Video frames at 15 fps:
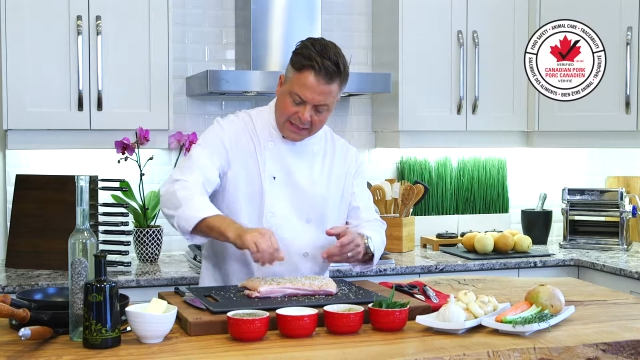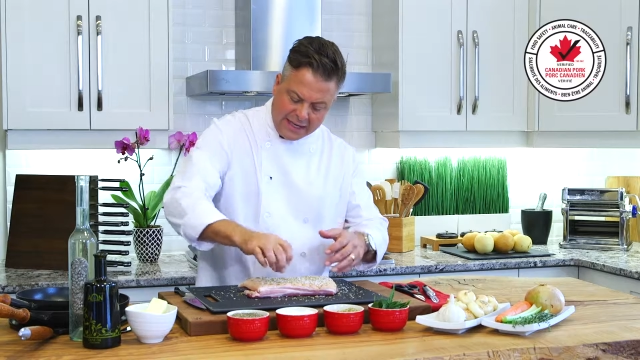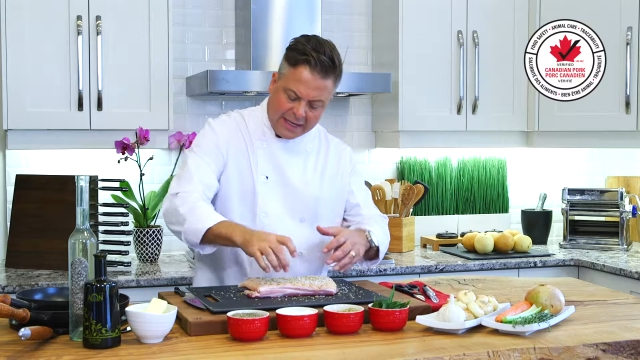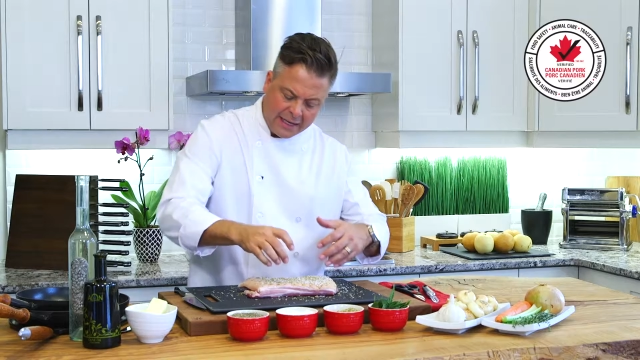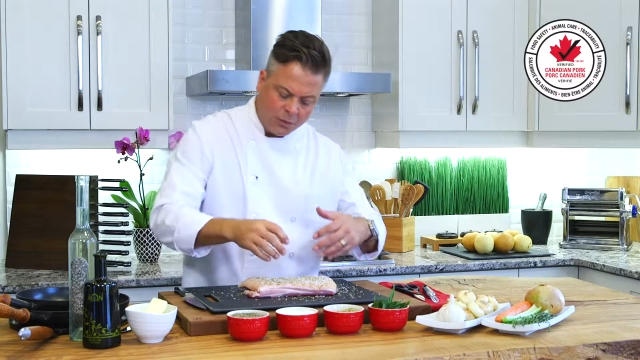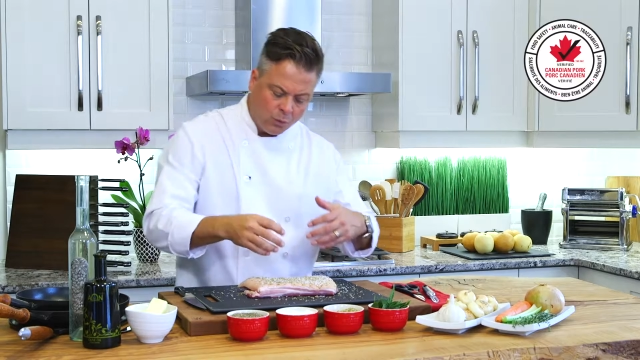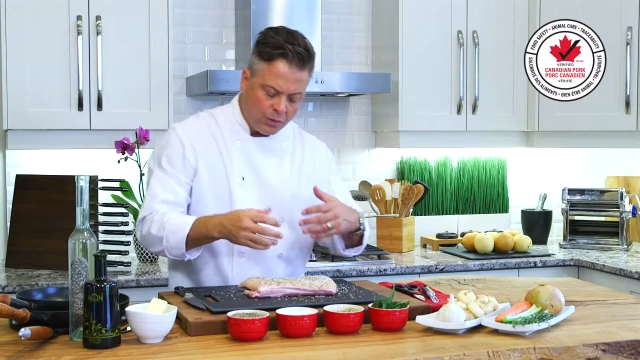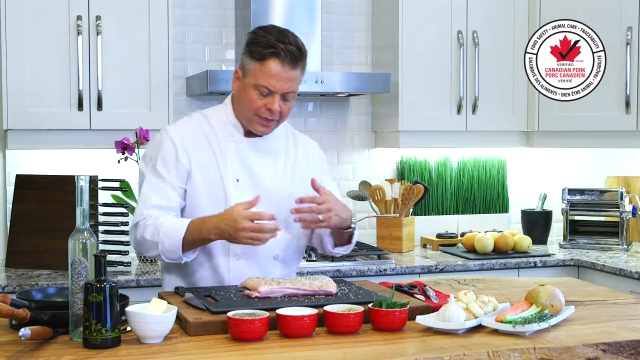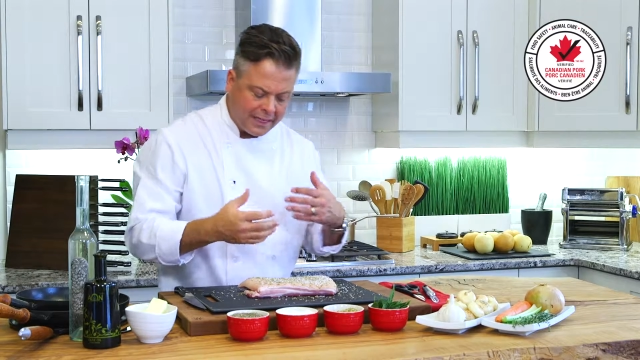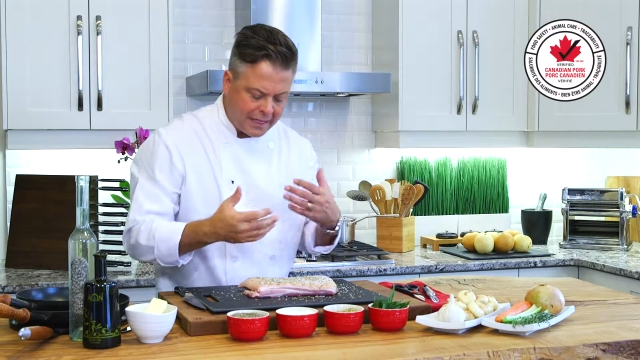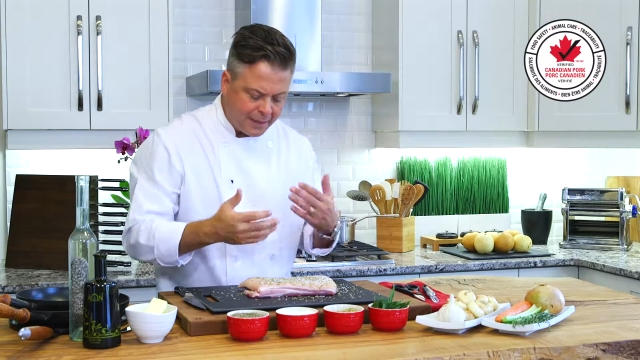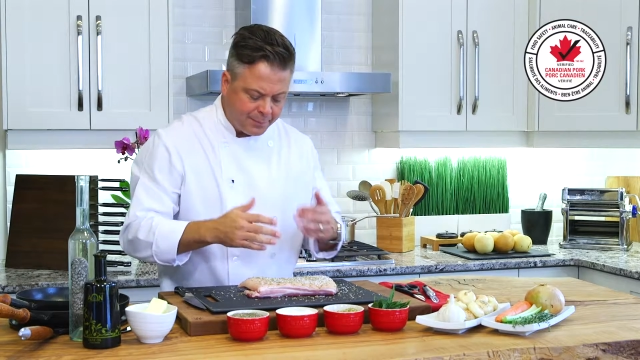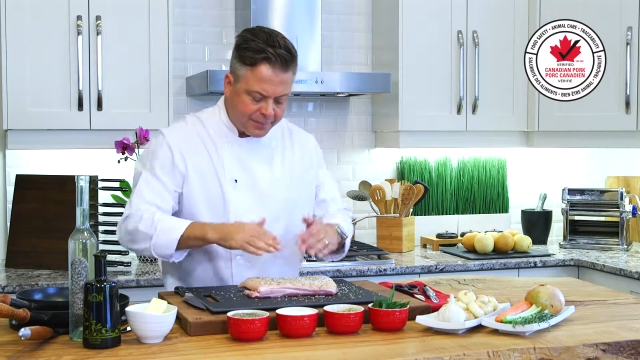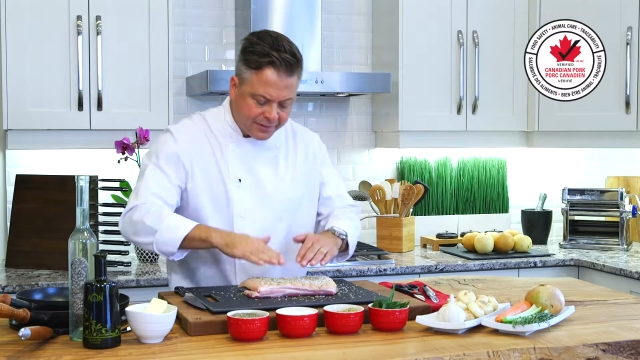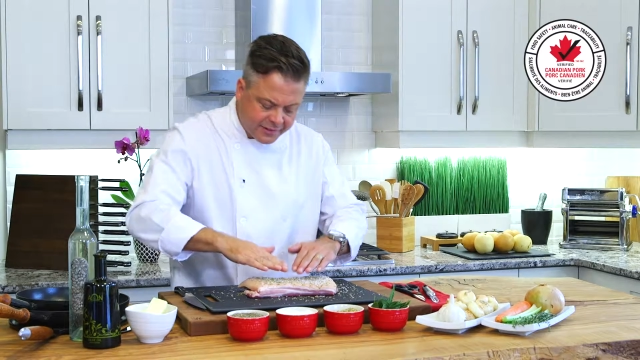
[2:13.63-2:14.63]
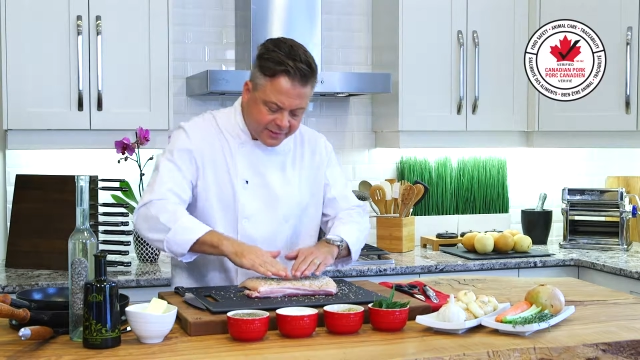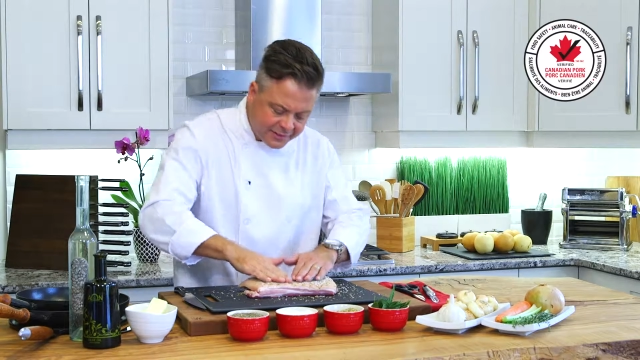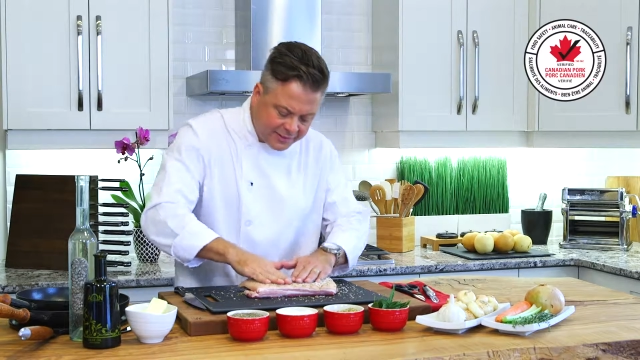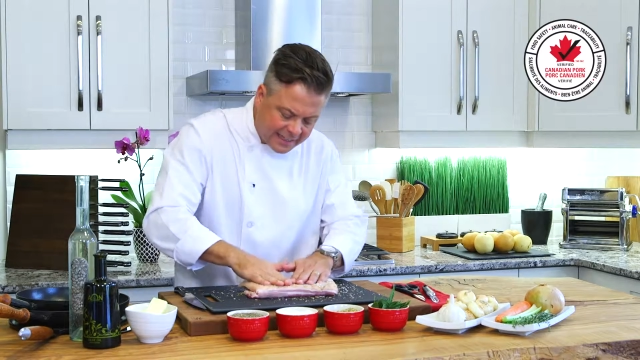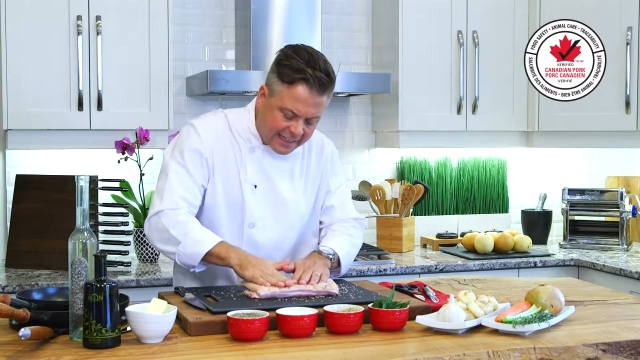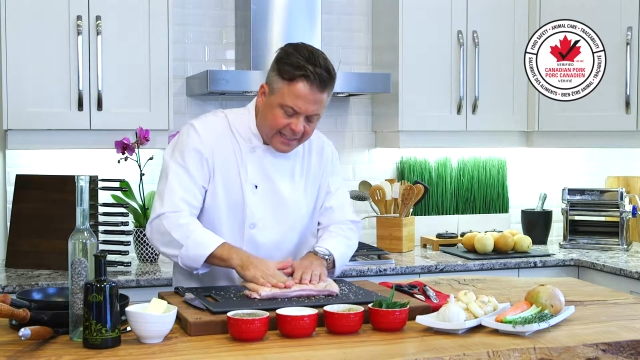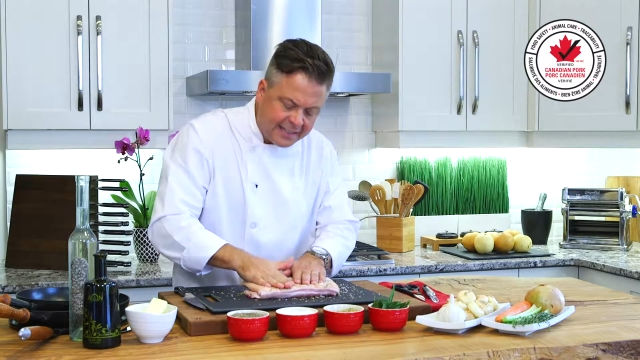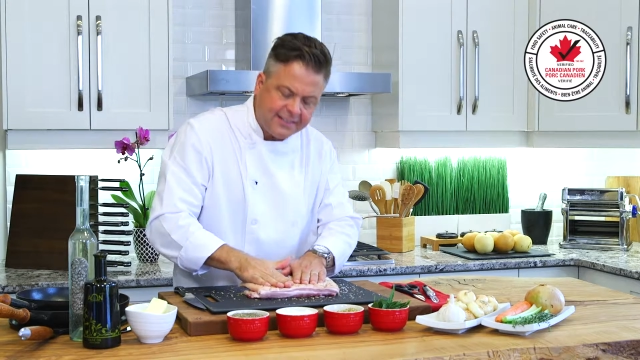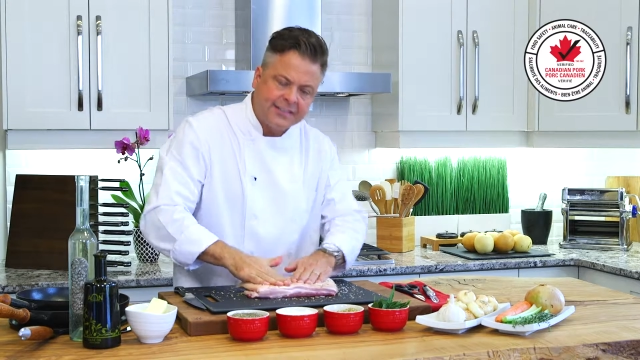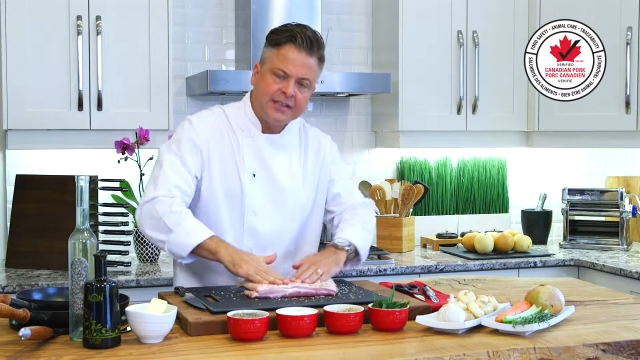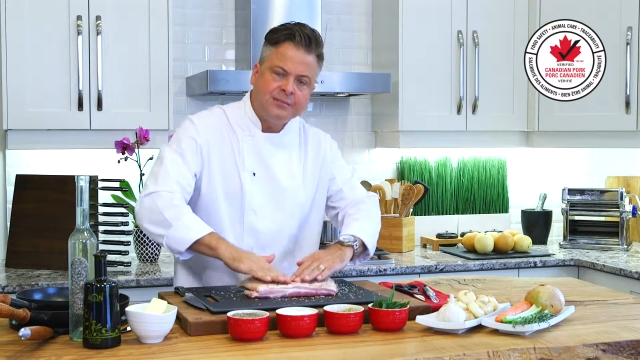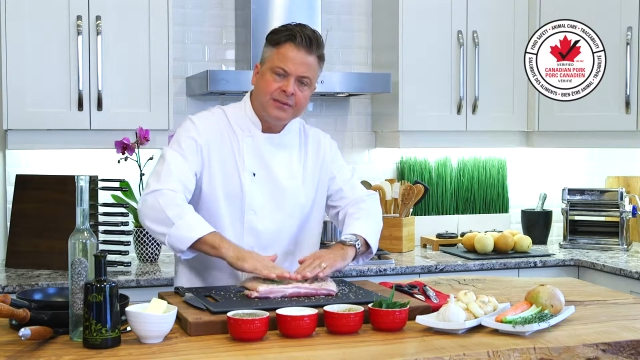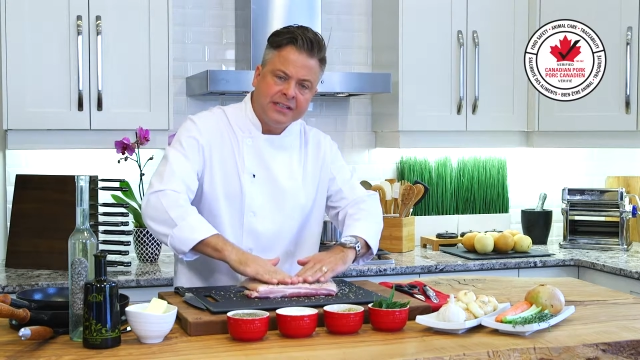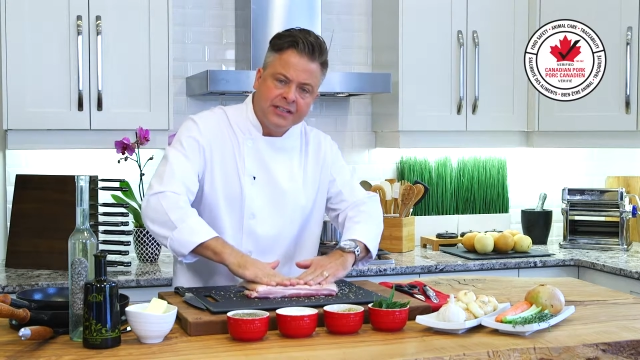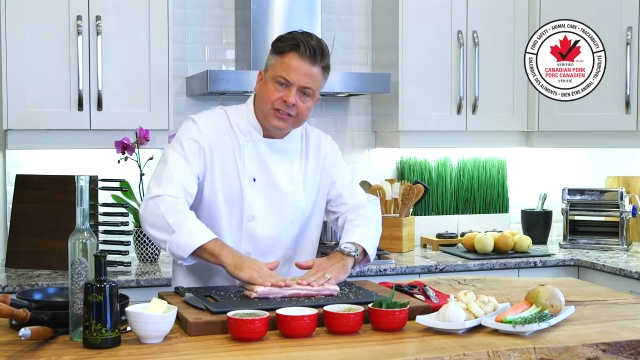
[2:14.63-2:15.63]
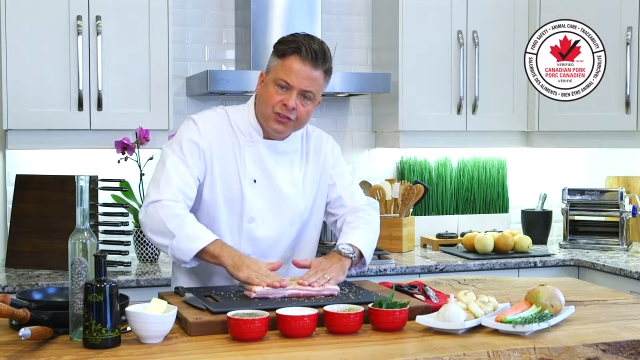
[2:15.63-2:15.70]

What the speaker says: And what happens is as I begin